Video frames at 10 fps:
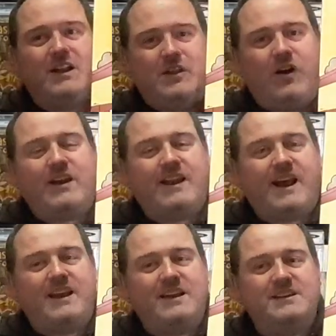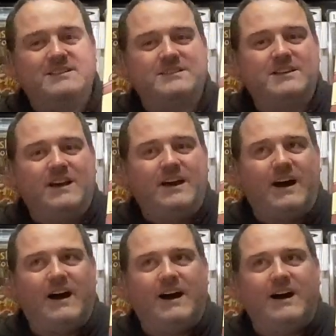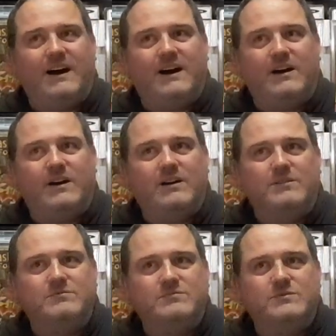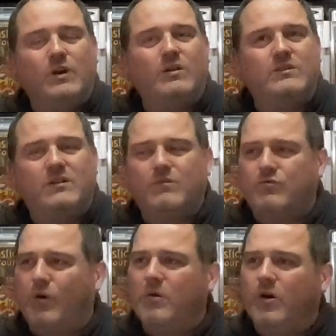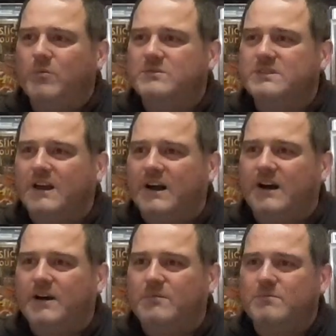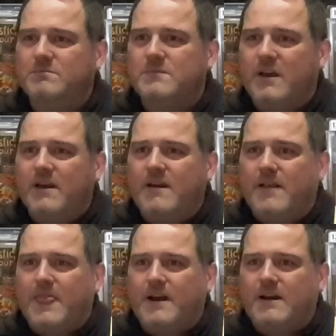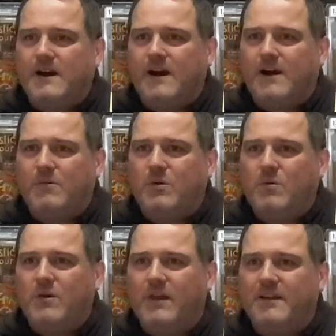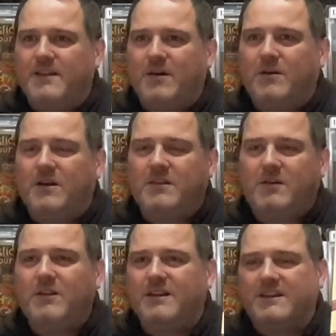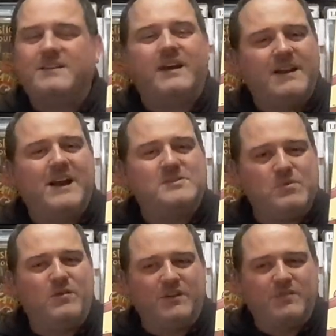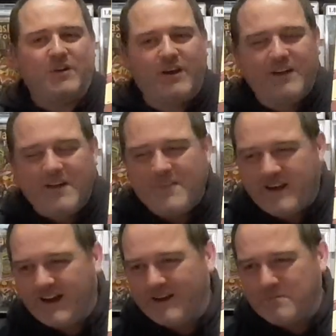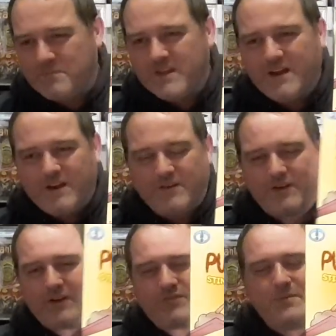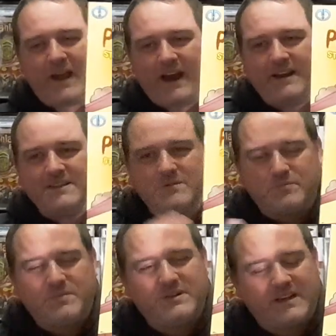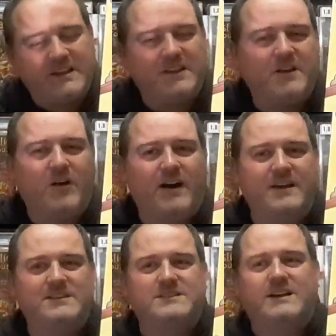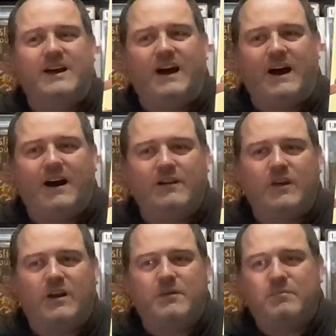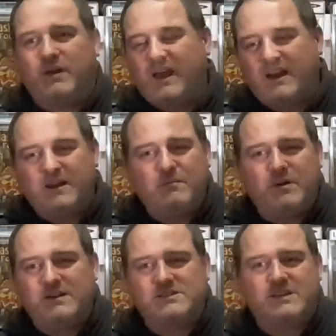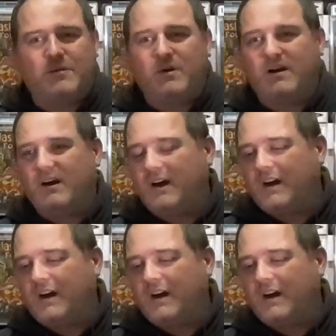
1980s, not rom-coms, what were they? They were like the teenage movies from the 80s and particularly the 90s, like Bikini Beach Summer,